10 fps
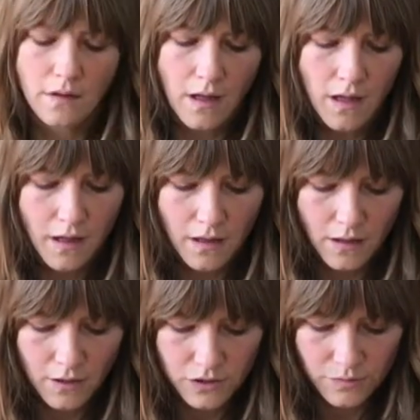
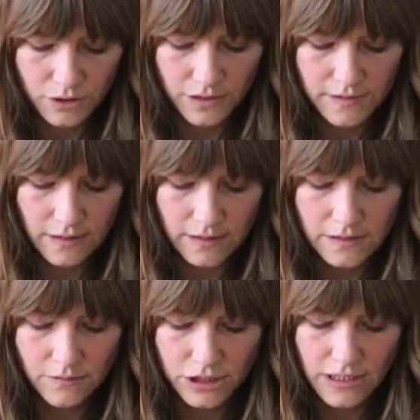And we're just going to
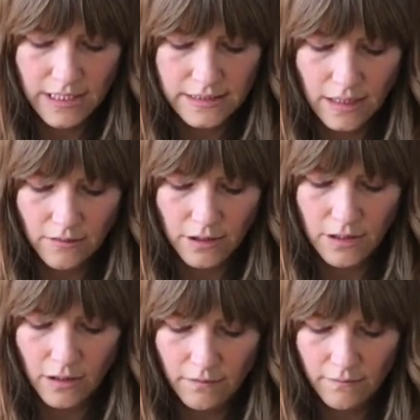squish that down
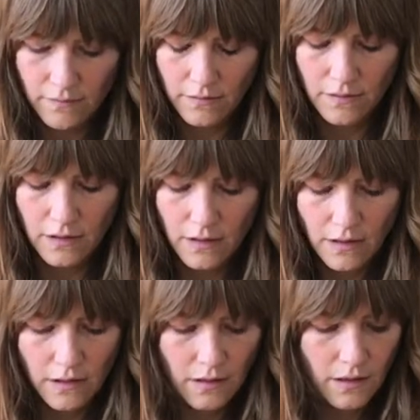here.
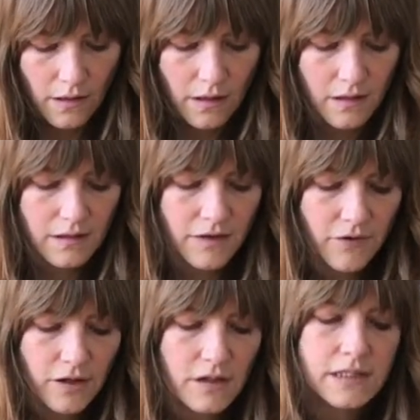Leave a
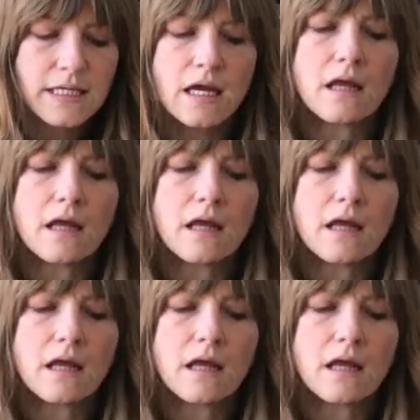little tail